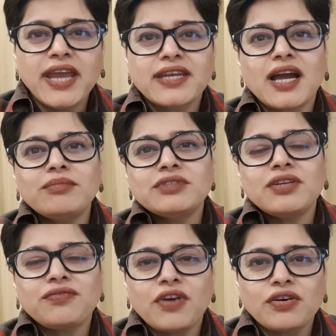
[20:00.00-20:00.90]
it comes in
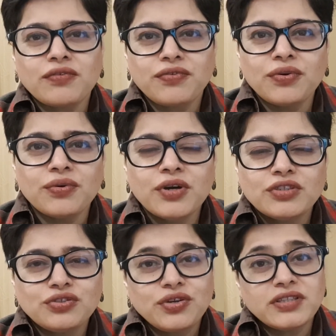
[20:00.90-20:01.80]
front of you.
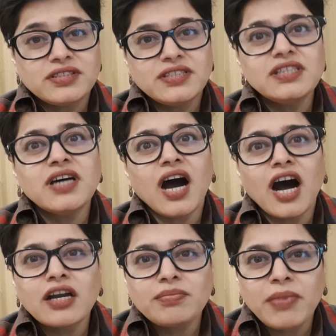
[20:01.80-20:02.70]
So you can see the
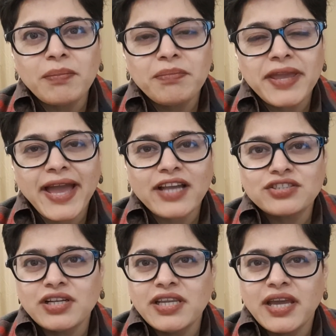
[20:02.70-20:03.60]
heart pumping
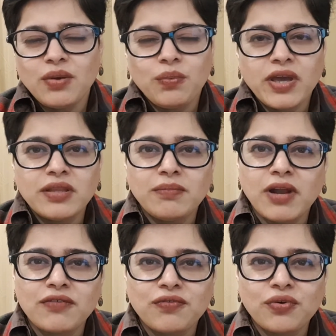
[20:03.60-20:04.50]
actually and where the
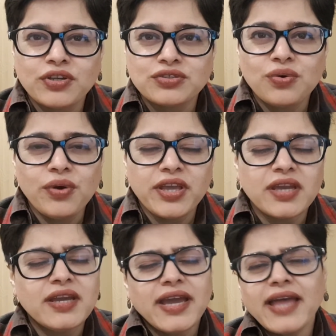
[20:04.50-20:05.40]
blood flow is going
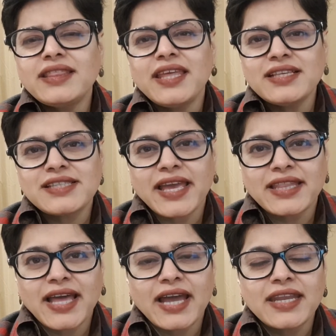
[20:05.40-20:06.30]
and things like
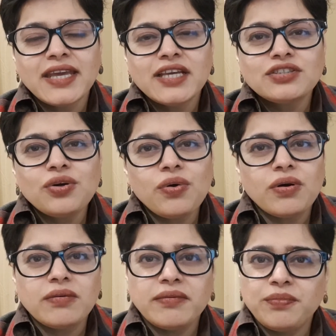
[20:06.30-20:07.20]
that. So
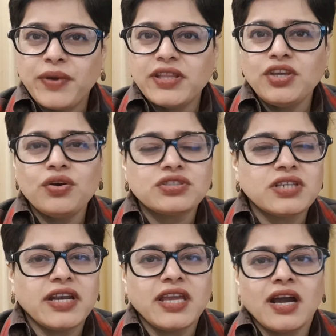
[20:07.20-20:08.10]
whether you're
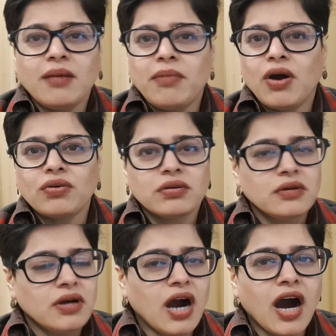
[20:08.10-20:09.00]
studying about
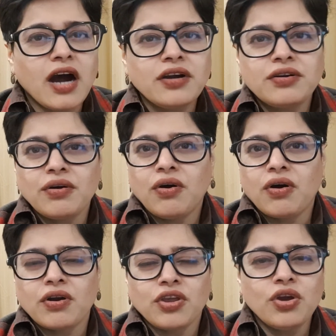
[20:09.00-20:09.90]
heart
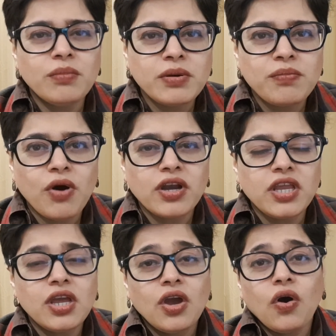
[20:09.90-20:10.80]
or a human
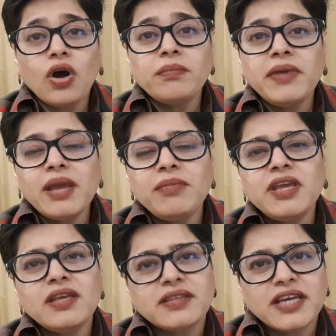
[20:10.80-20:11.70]
body, or
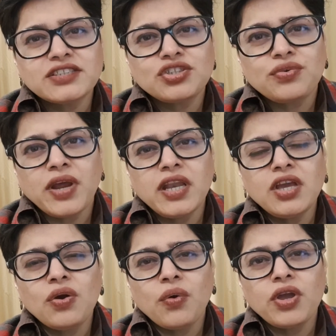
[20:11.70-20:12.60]
maybe there's a
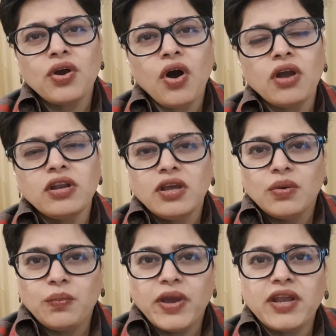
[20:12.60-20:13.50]
training going on
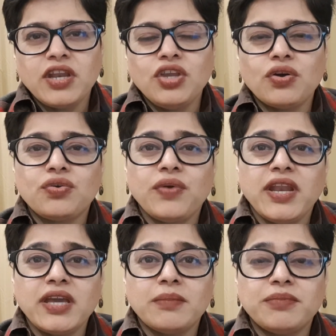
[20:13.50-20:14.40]
wherein you're
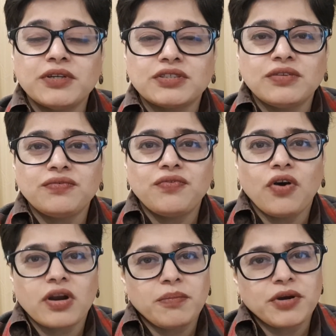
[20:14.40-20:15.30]
training a person
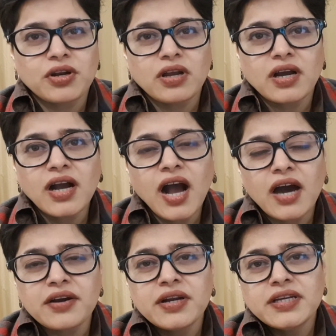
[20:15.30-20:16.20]
for a particular
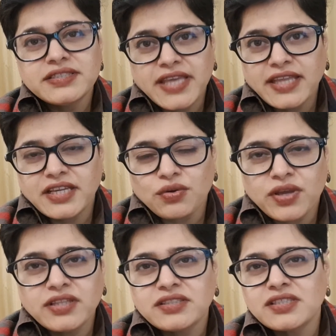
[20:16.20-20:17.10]
car, saying that, okay,
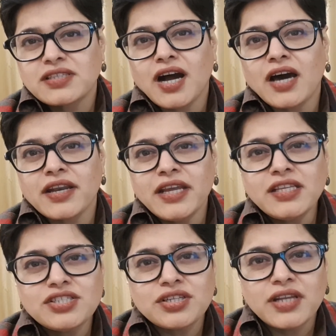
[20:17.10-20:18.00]
this is car
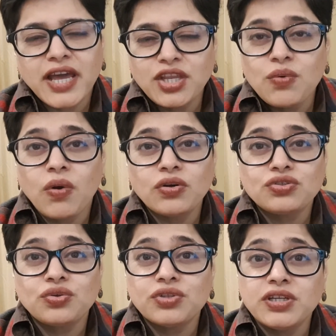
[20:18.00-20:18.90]
engine and you want to
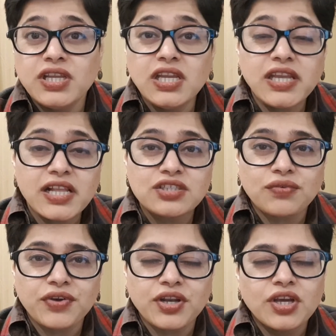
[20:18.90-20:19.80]
show the details of
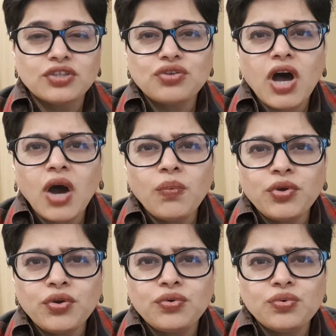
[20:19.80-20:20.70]
it. So how would
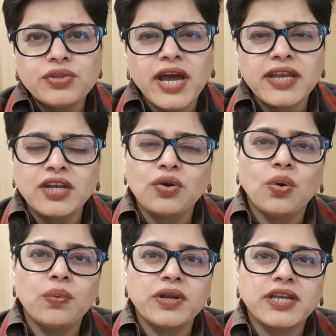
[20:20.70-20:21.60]
you do that in
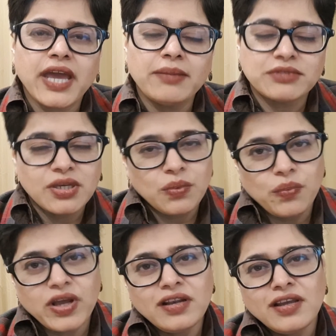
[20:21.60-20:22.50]
COVID times?
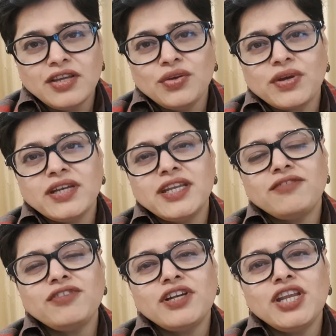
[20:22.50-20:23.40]
Well, you can
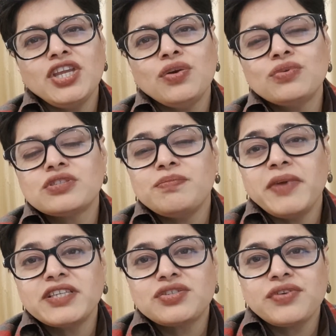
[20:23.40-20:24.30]
definitely use
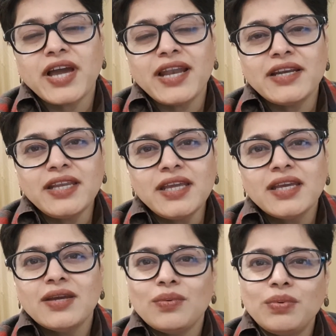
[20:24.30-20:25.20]
mixed reality,
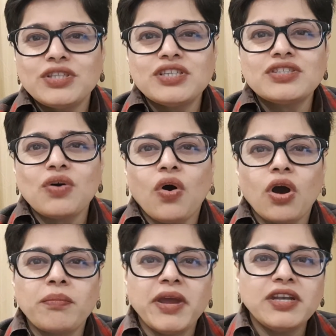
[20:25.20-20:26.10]
which is
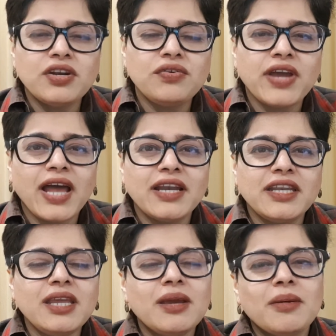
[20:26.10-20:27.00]
augmented
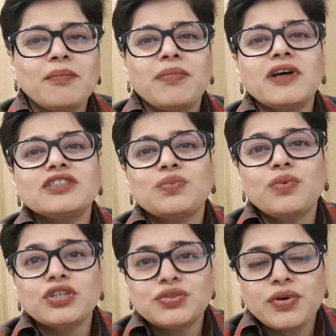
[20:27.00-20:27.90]
reality plus
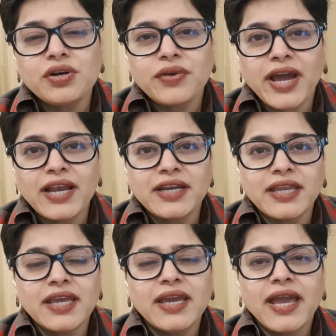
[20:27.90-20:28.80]
virtual
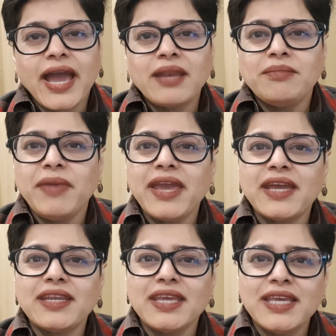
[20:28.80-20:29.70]
reality, and make
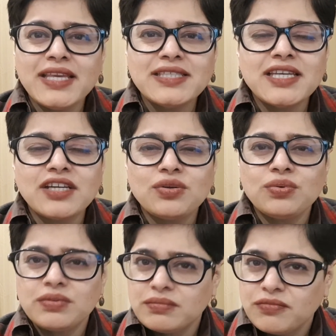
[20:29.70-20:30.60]
it easier
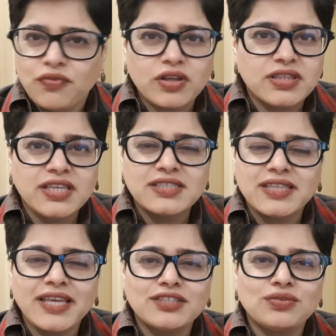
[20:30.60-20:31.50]
to for these
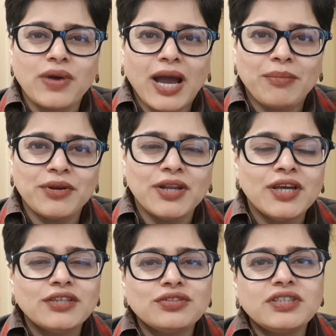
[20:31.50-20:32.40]
things to happen.
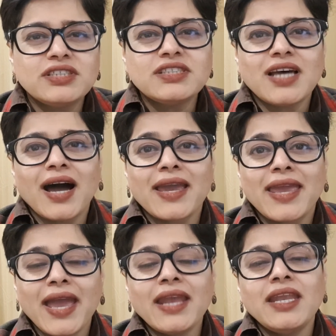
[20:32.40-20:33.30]
So this is
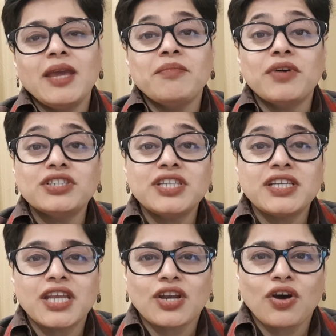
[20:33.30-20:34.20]
again emerging
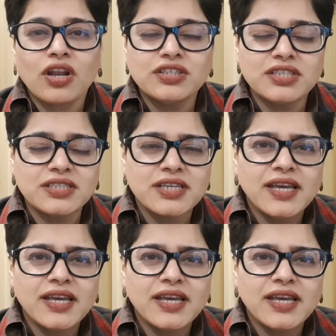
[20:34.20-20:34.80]
technologies.